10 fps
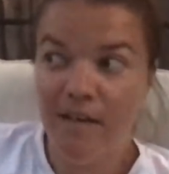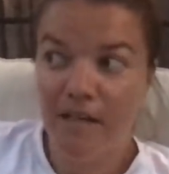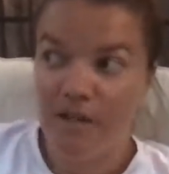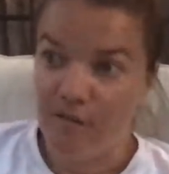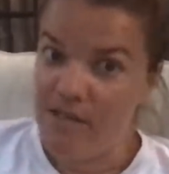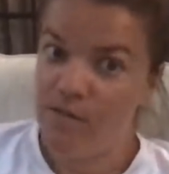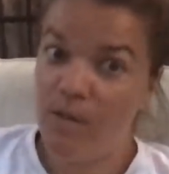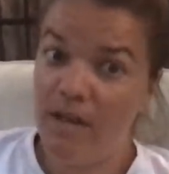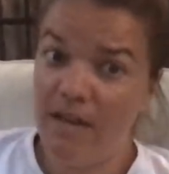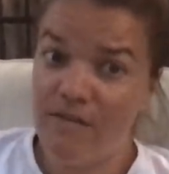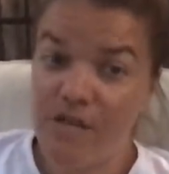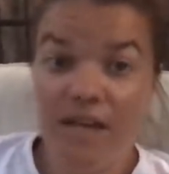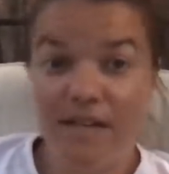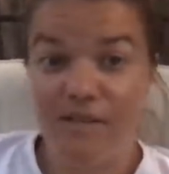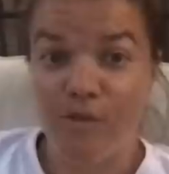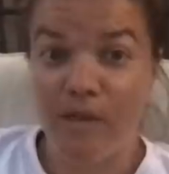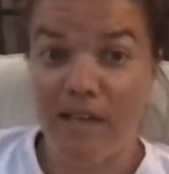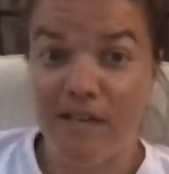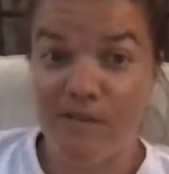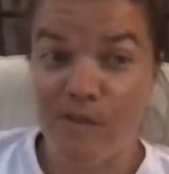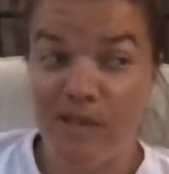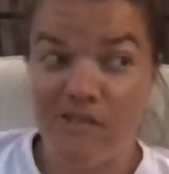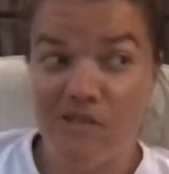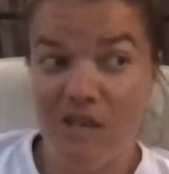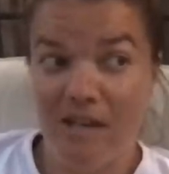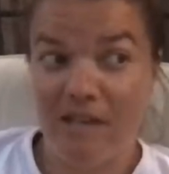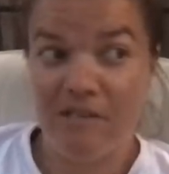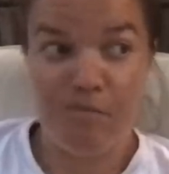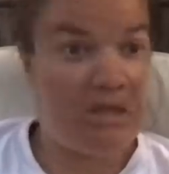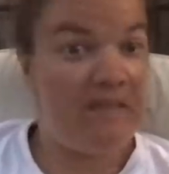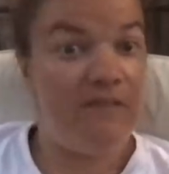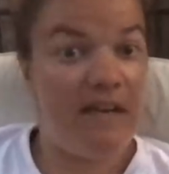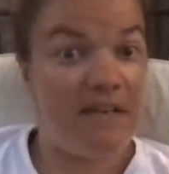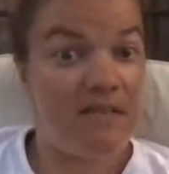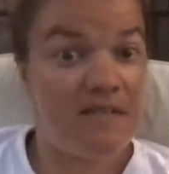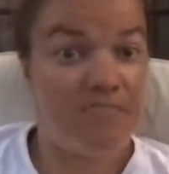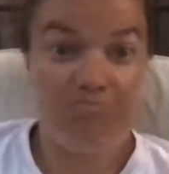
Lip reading: The reason why I have Sonic doing it is because Sonic's pretty fast.